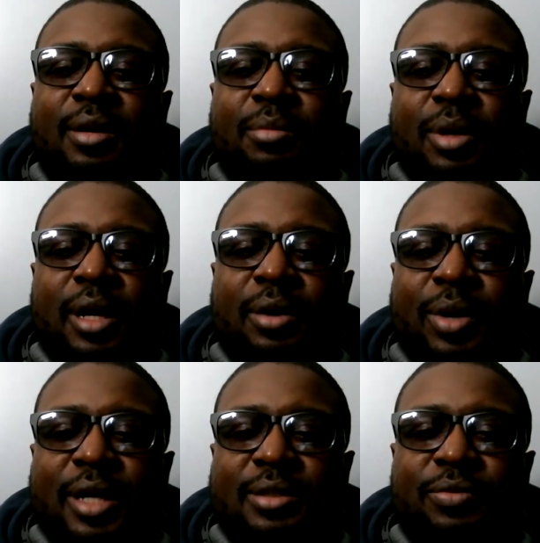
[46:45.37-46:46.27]
but we
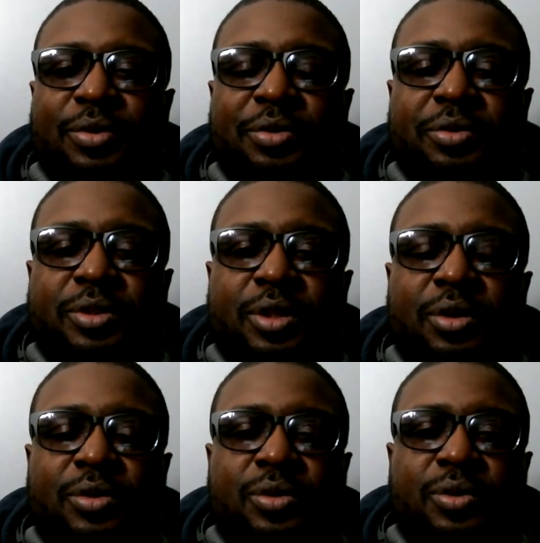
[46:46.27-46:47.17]
had some funerals to go
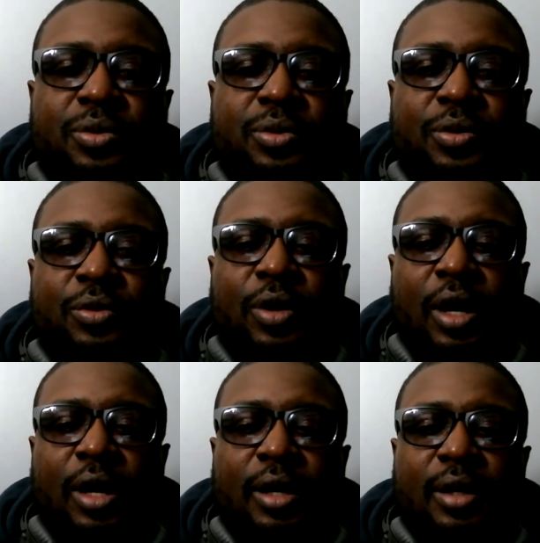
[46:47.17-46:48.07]
to
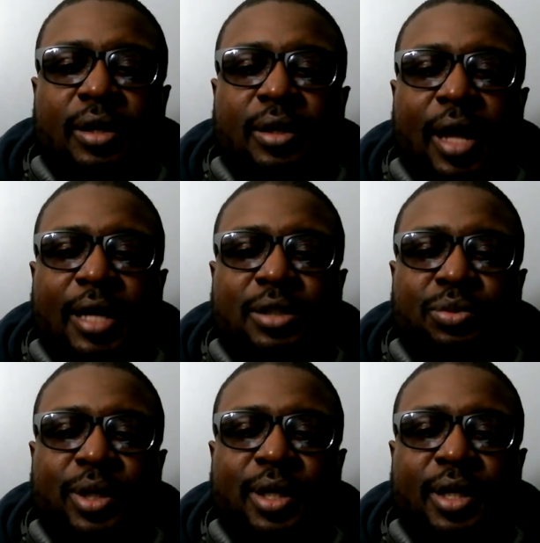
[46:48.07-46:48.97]
last
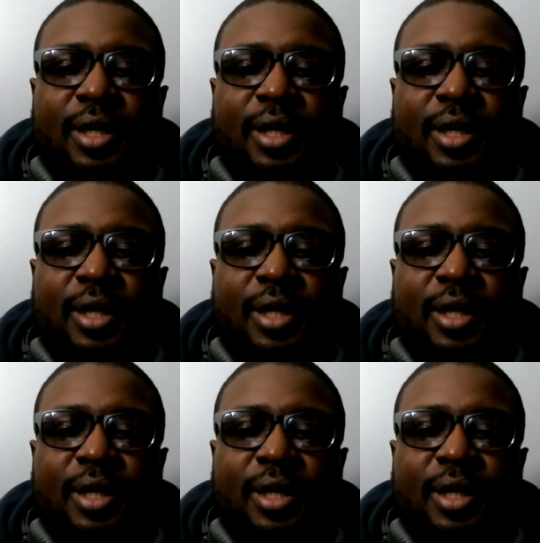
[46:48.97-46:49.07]
week,